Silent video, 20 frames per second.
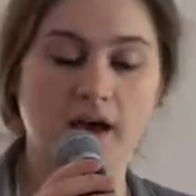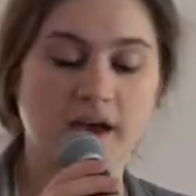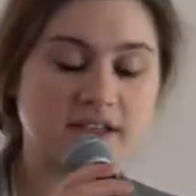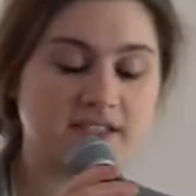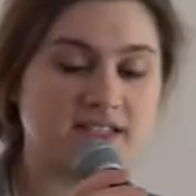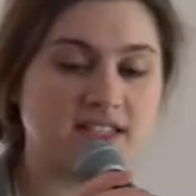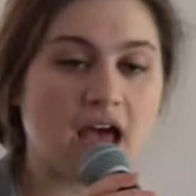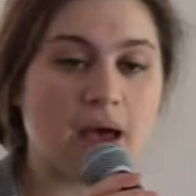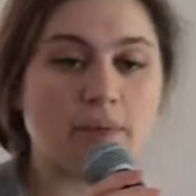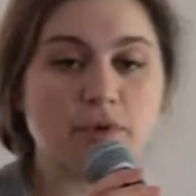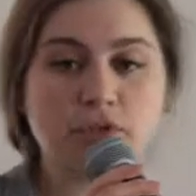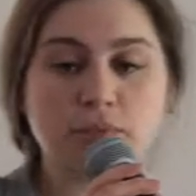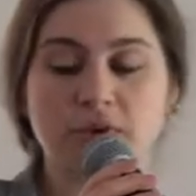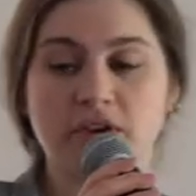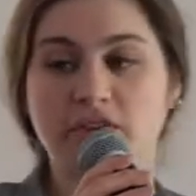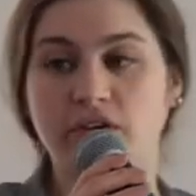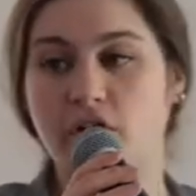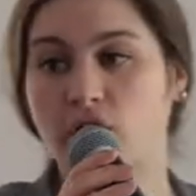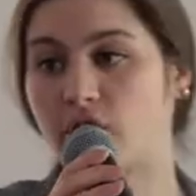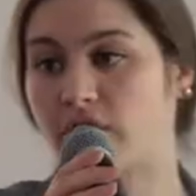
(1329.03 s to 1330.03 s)
establishment
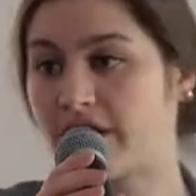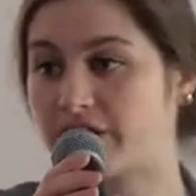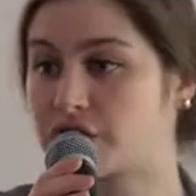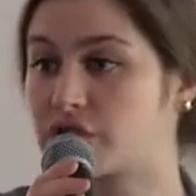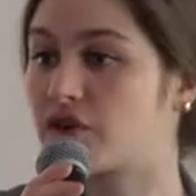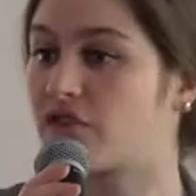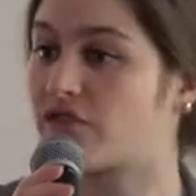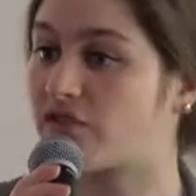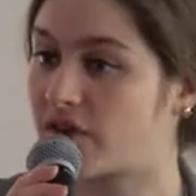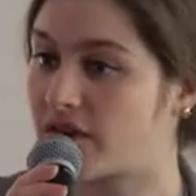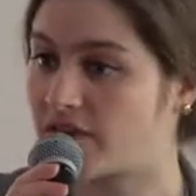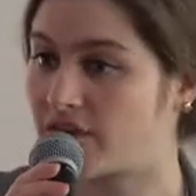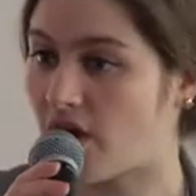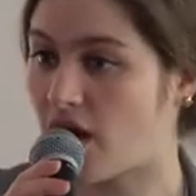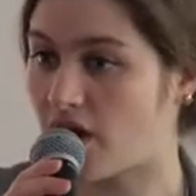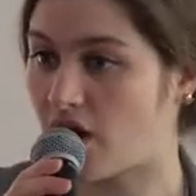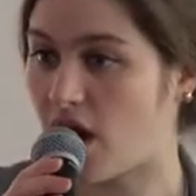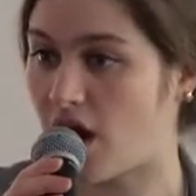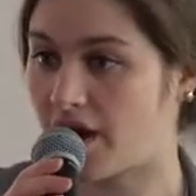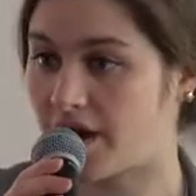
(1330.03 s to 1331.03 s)
of a Congressional
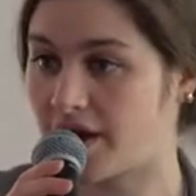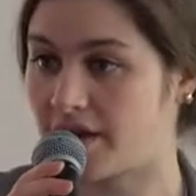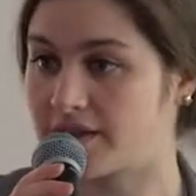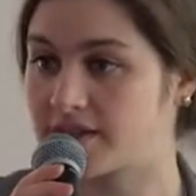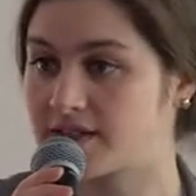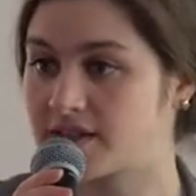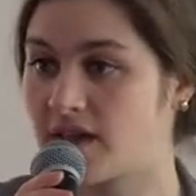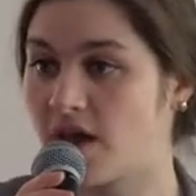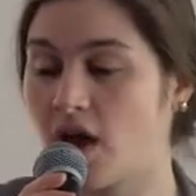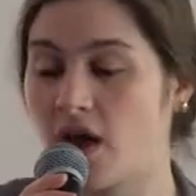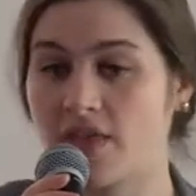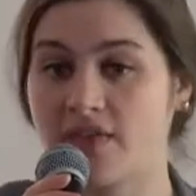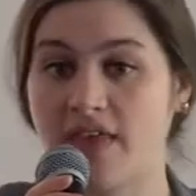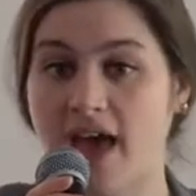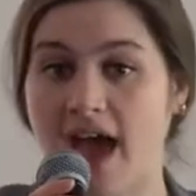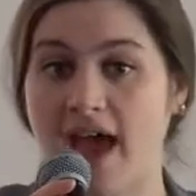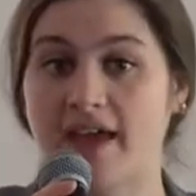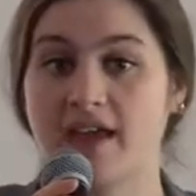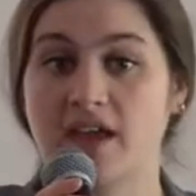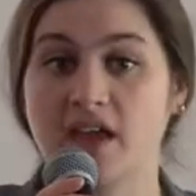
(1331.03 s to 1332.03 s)
Freethought Caucus
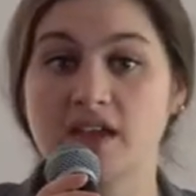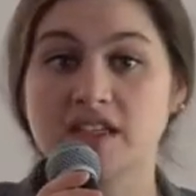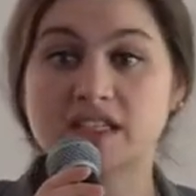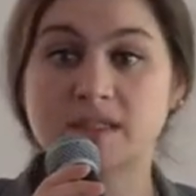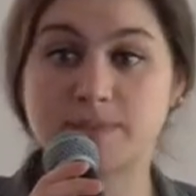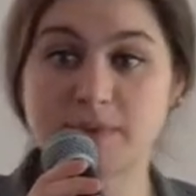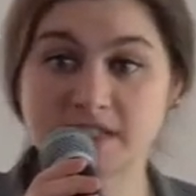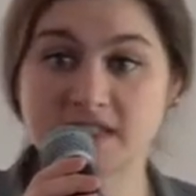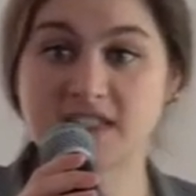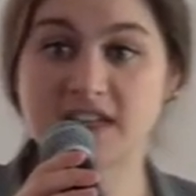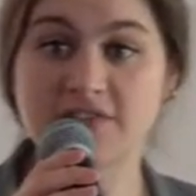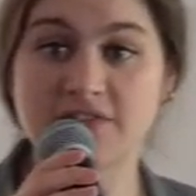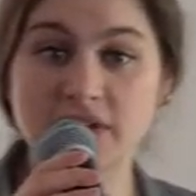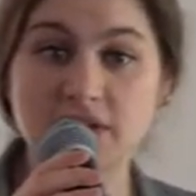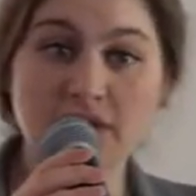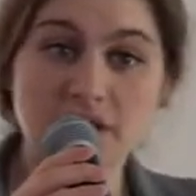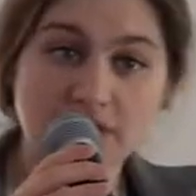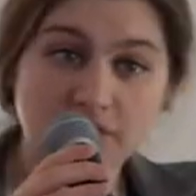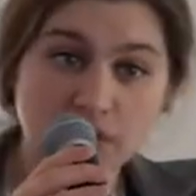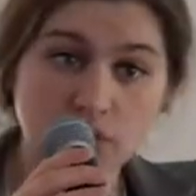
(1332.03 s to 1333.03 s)
that
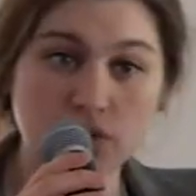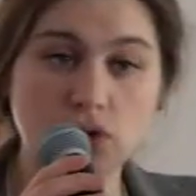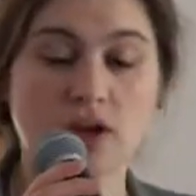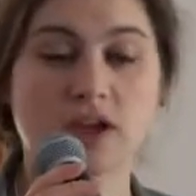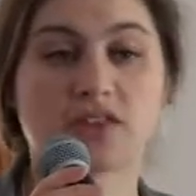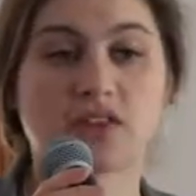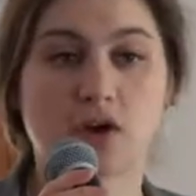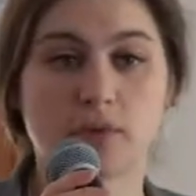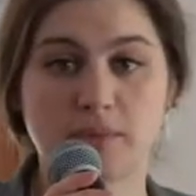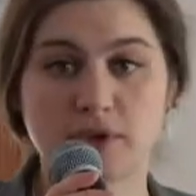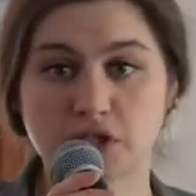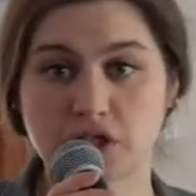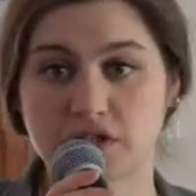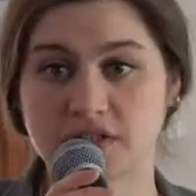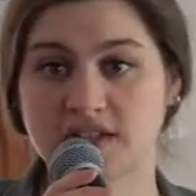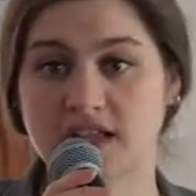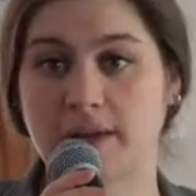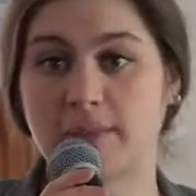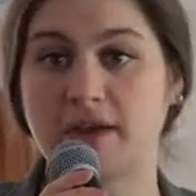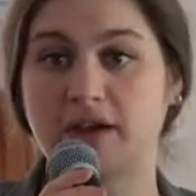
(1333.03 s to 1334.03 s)
specifically, if you look at their mission
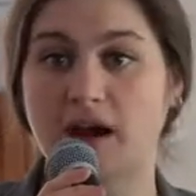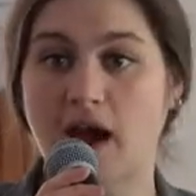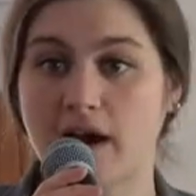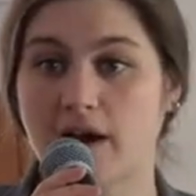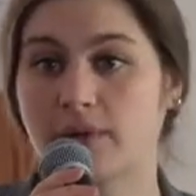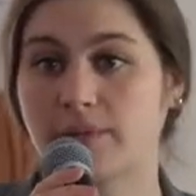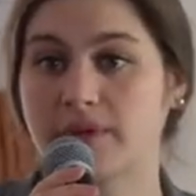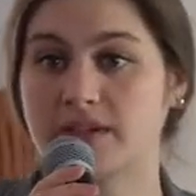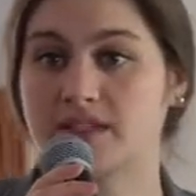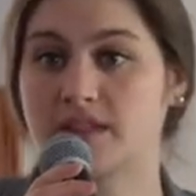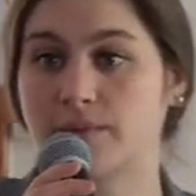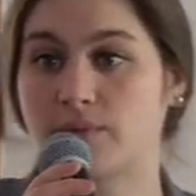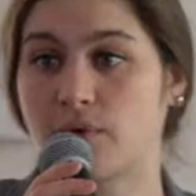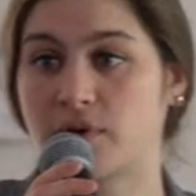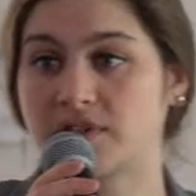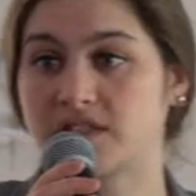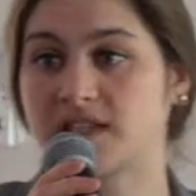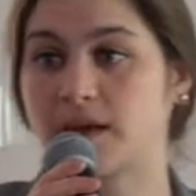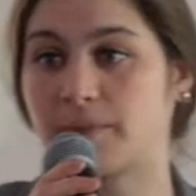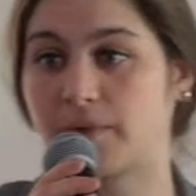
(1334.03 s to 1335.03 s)
statement, not only
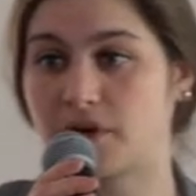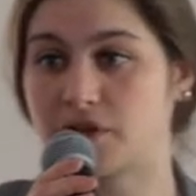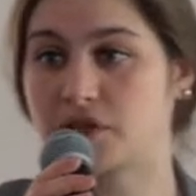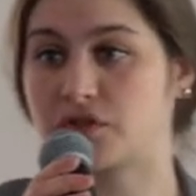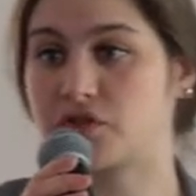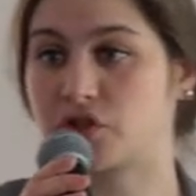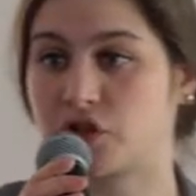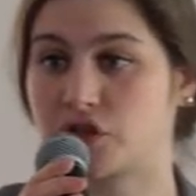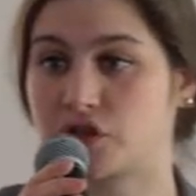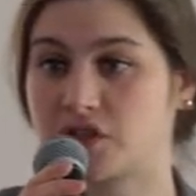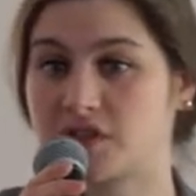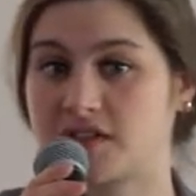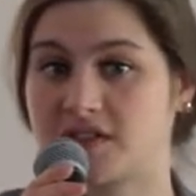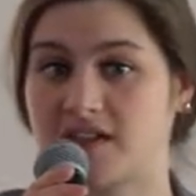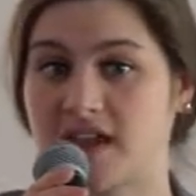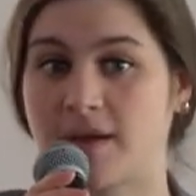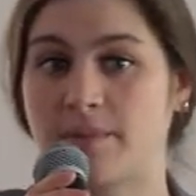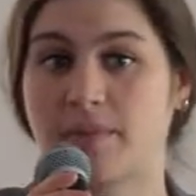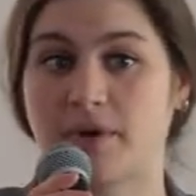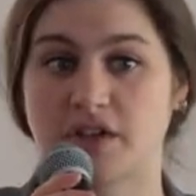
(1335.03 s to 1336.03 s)
supports separation of church and
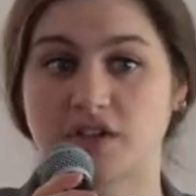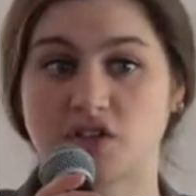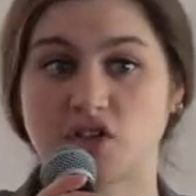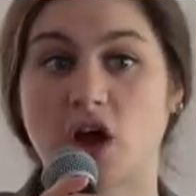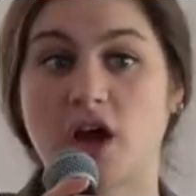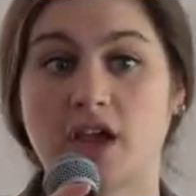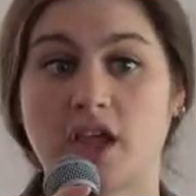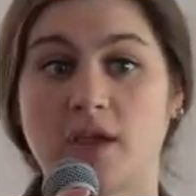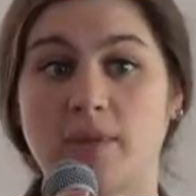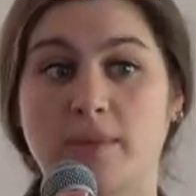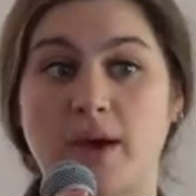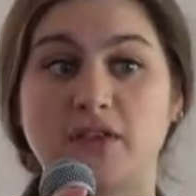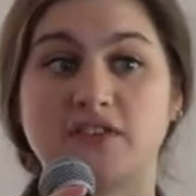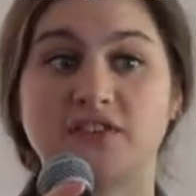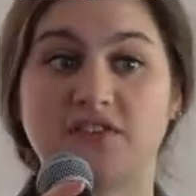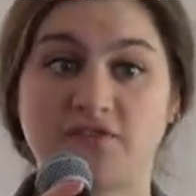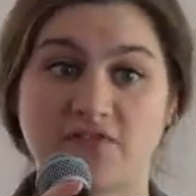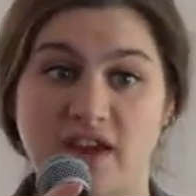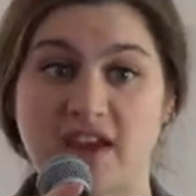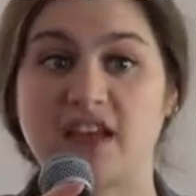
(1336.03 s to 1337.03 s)
state, but is talking about
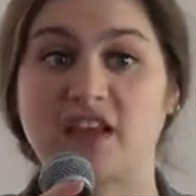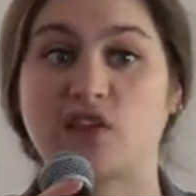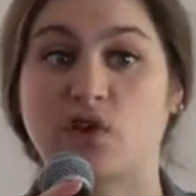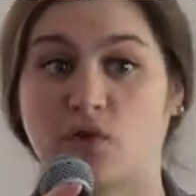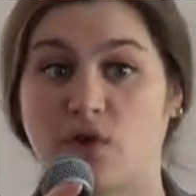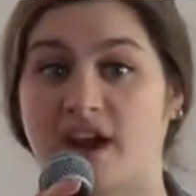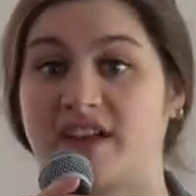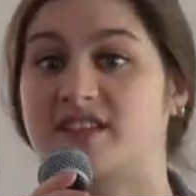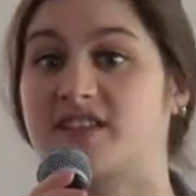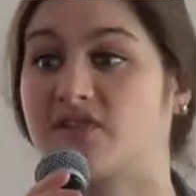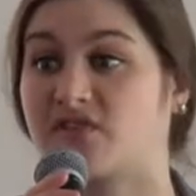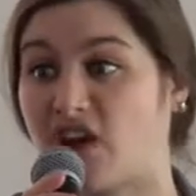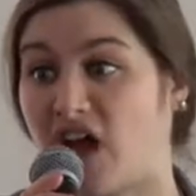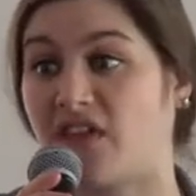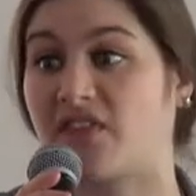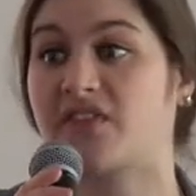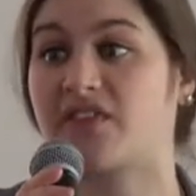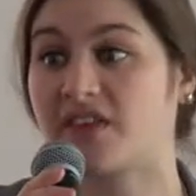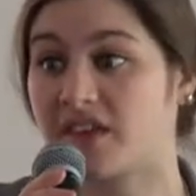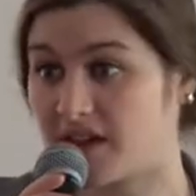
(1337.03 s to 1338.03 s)
defending the rights of
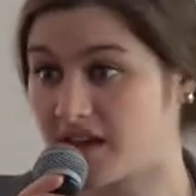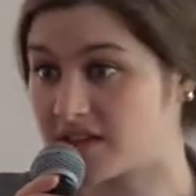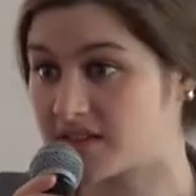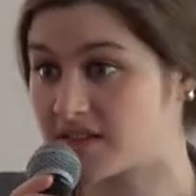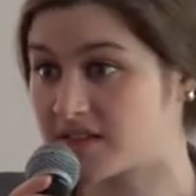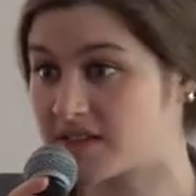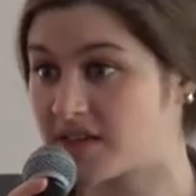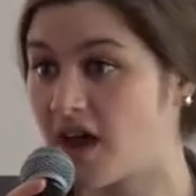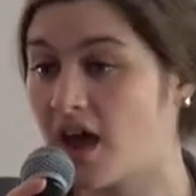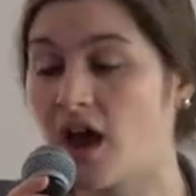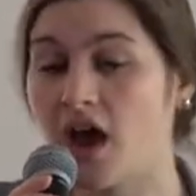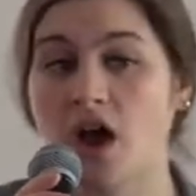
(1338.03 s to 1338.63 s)
non-theists.